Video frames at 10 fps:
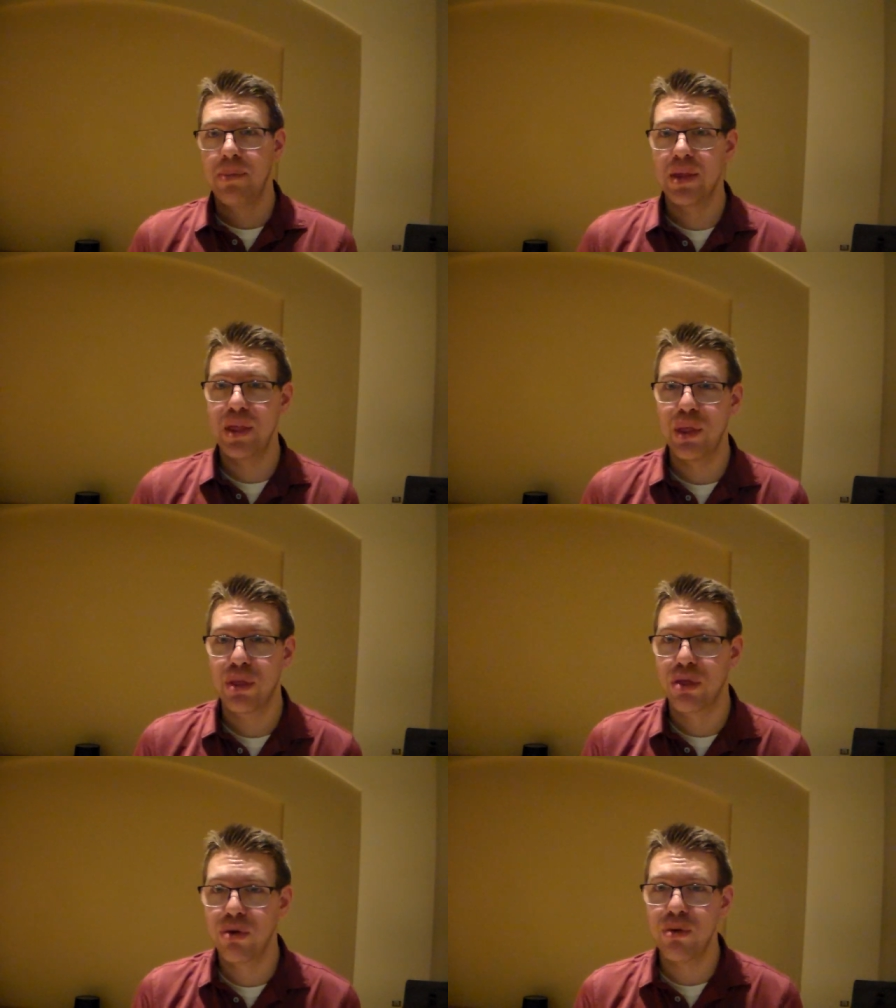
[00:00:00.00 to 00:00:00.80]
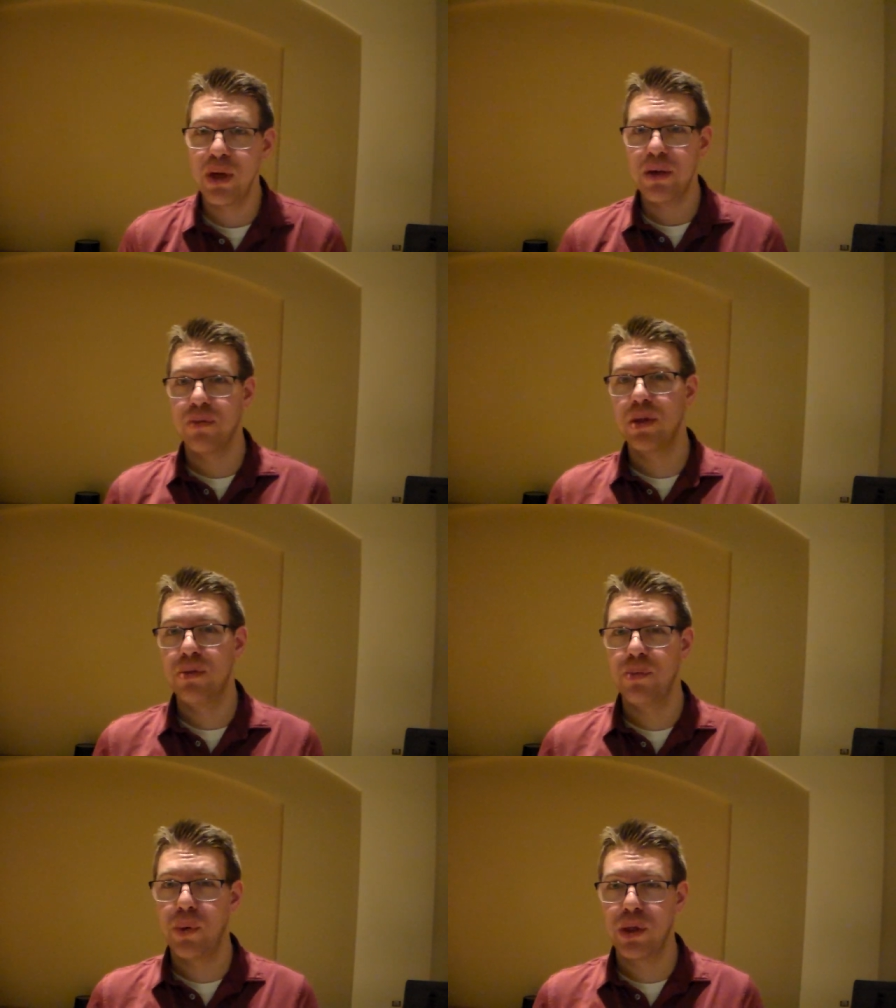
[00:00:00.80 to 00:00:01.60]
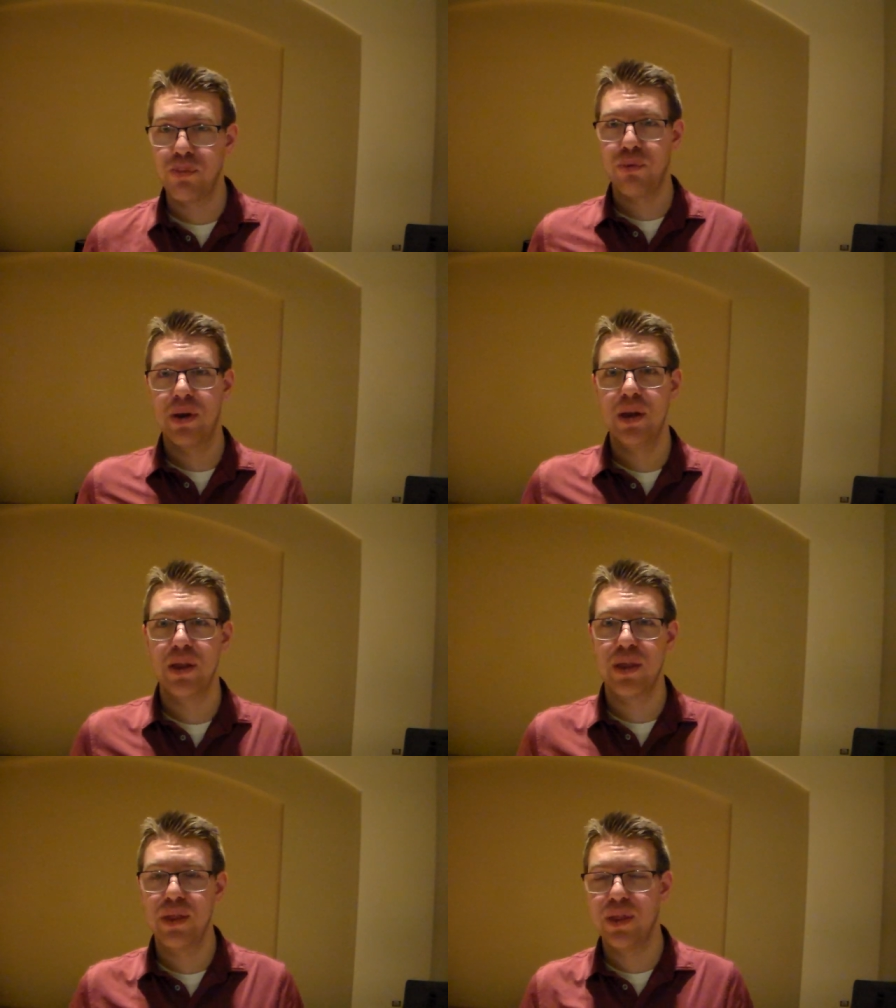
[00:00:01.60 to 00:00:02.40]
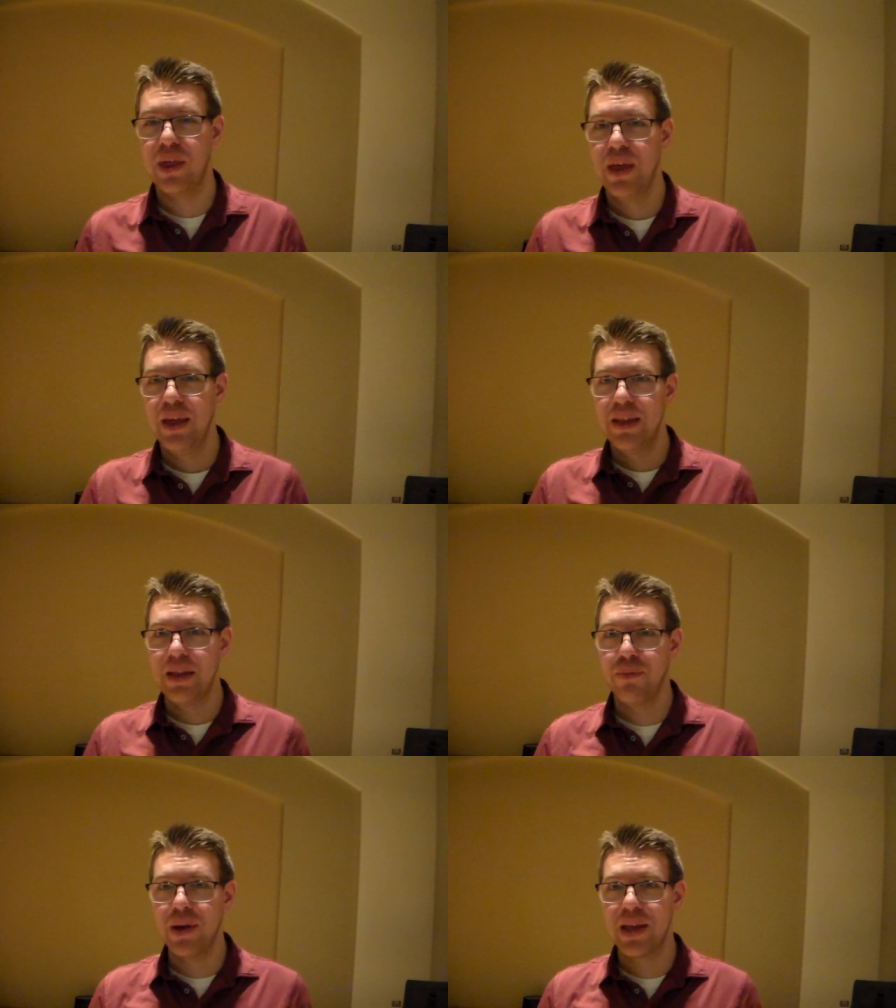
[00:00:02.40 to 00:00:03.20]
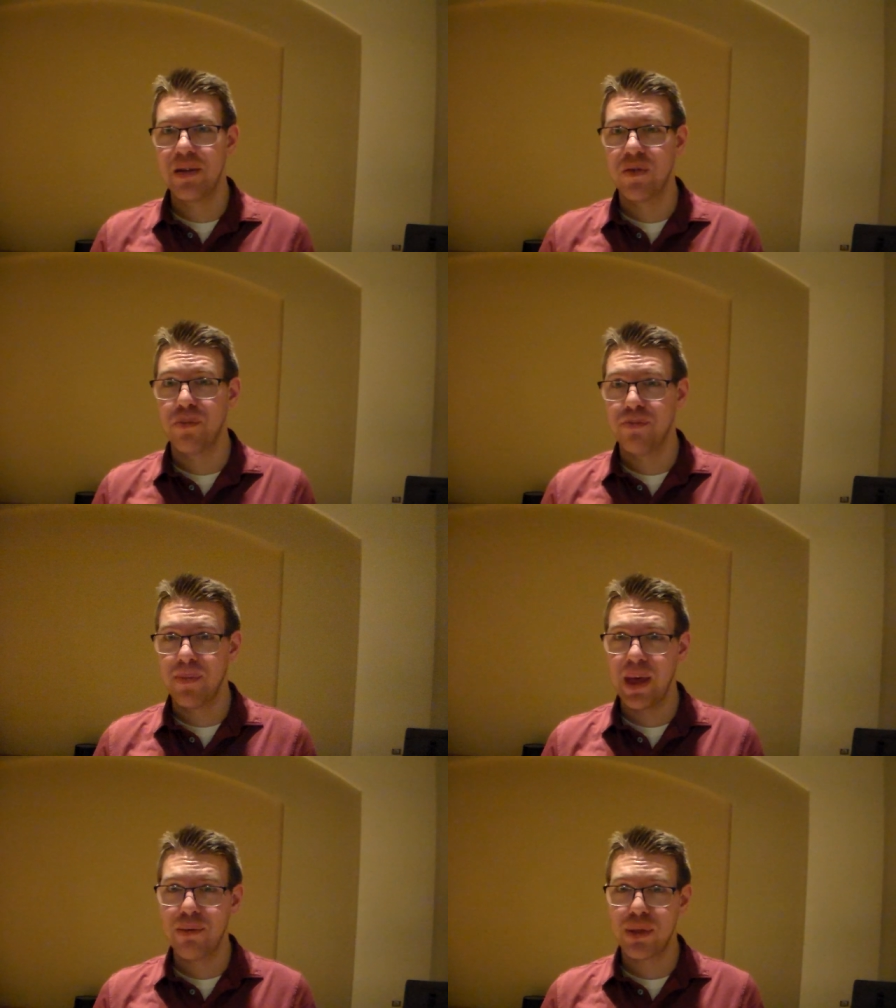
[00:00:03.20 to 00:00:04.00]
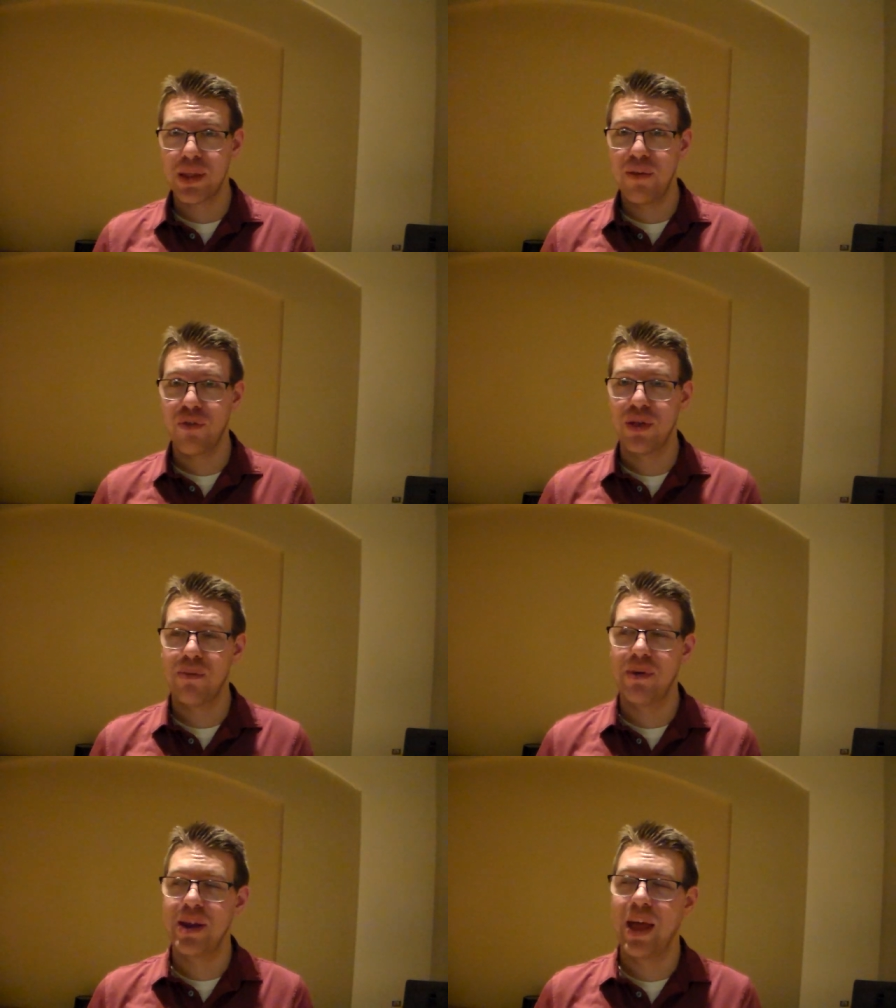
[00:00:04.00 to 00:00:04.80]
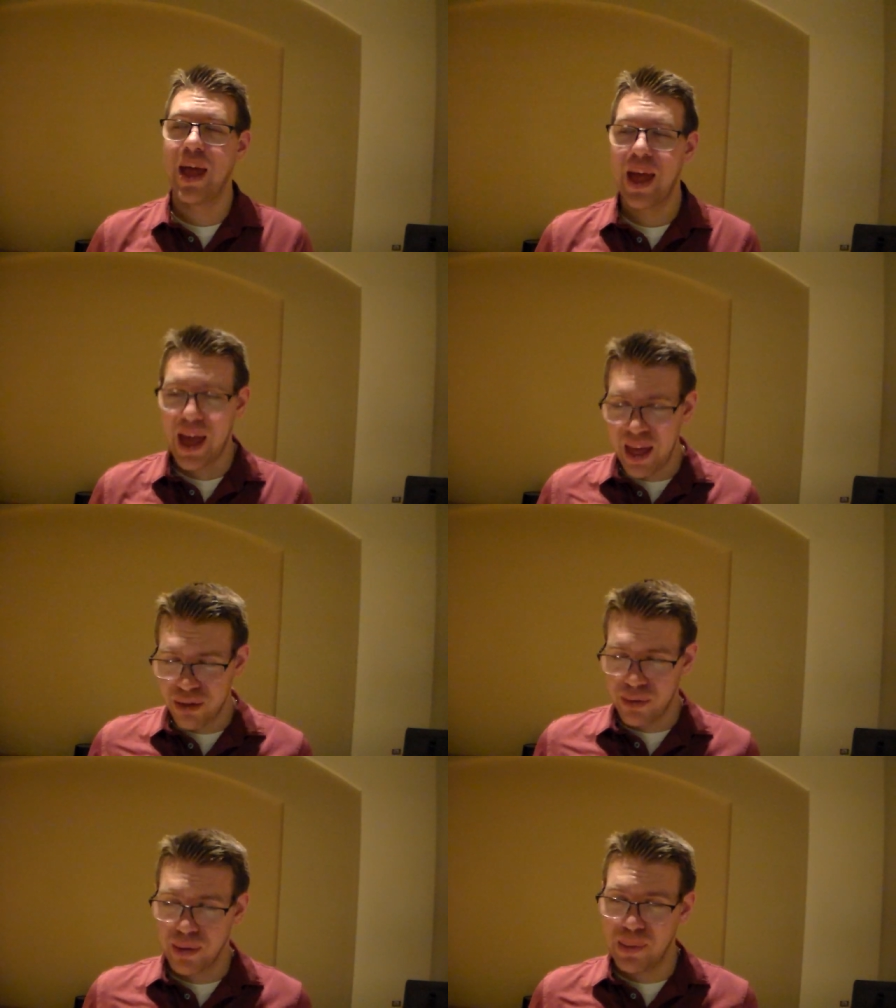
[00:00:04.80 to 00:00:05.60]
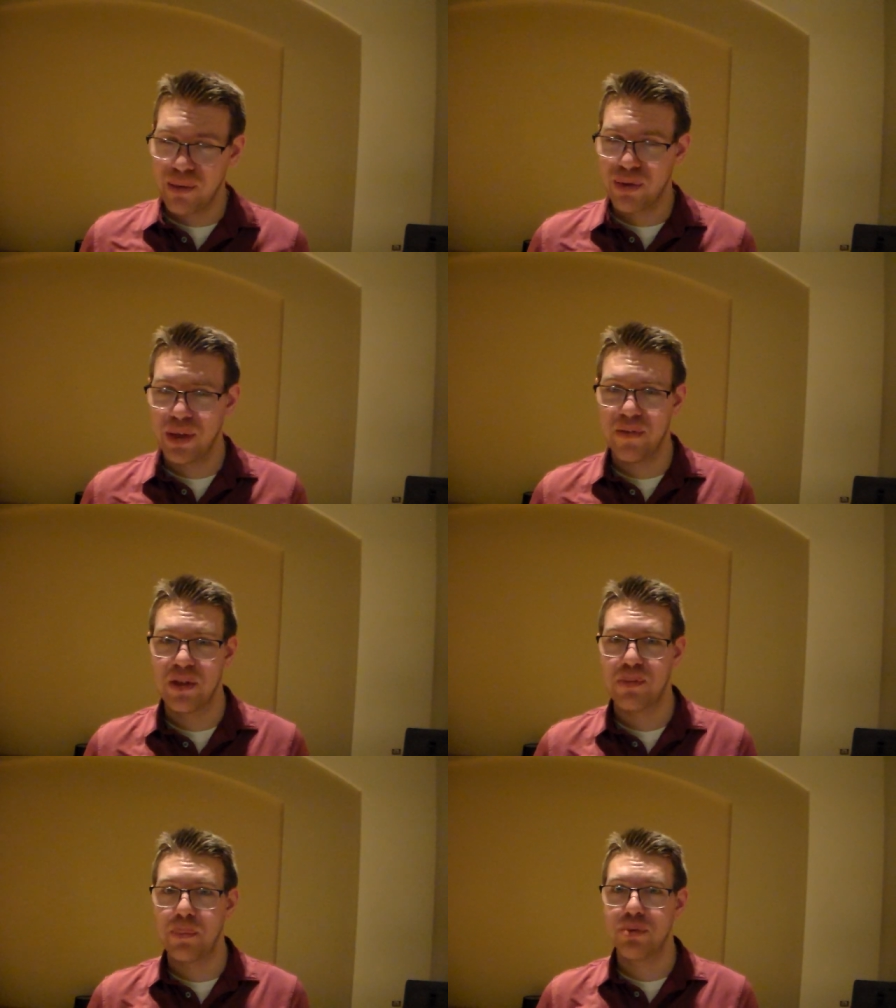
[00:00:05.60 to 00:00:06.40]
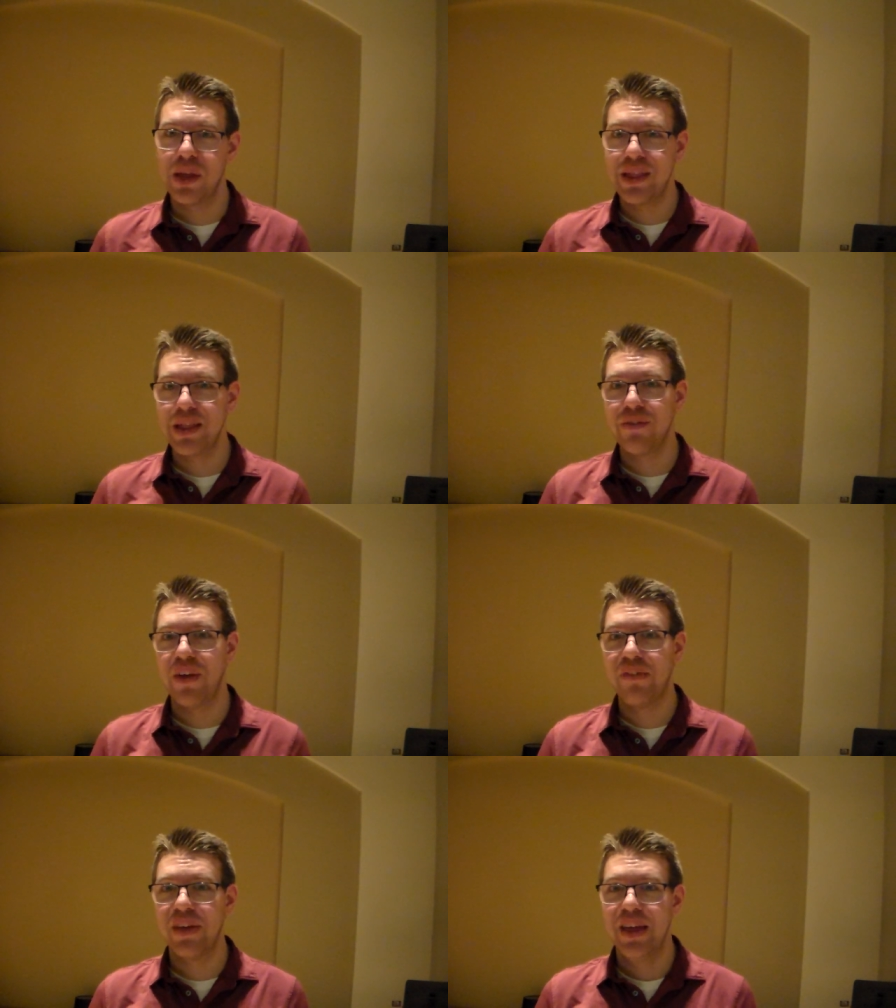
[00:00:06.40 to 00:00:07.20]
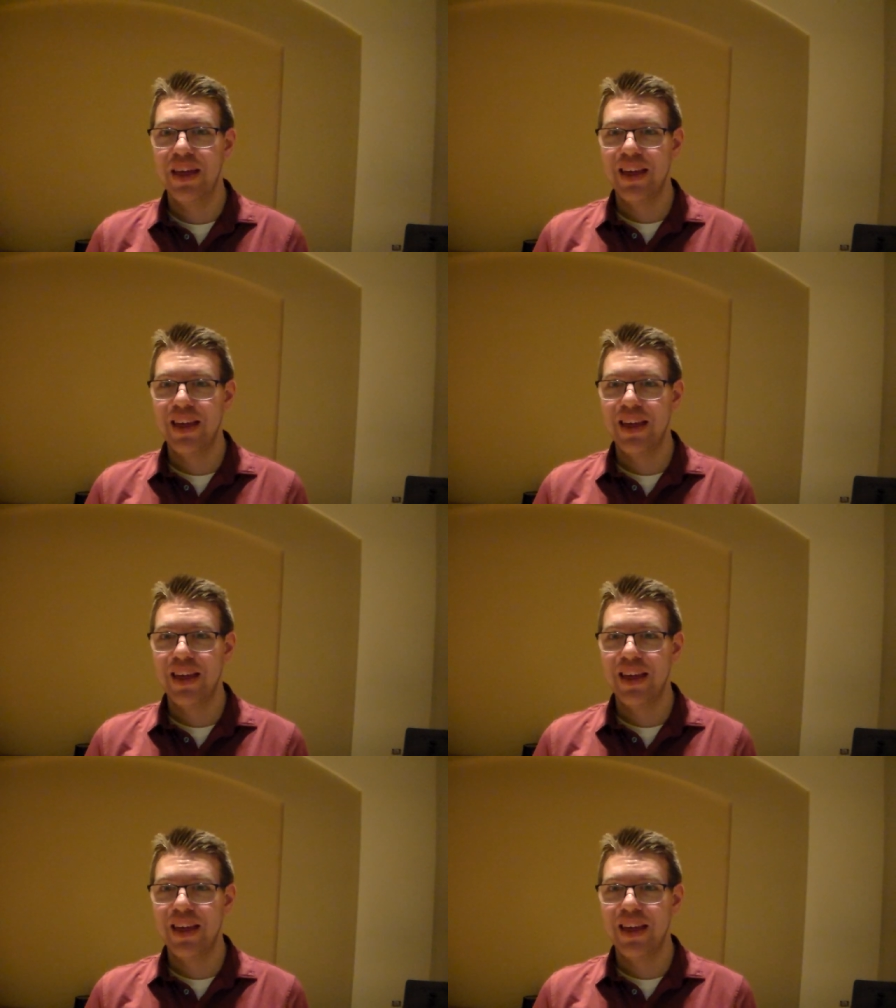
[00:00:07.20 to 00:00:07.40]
because this is truly one of the most important decisions that one can ever make with life or that one has already made with life is by placing the faith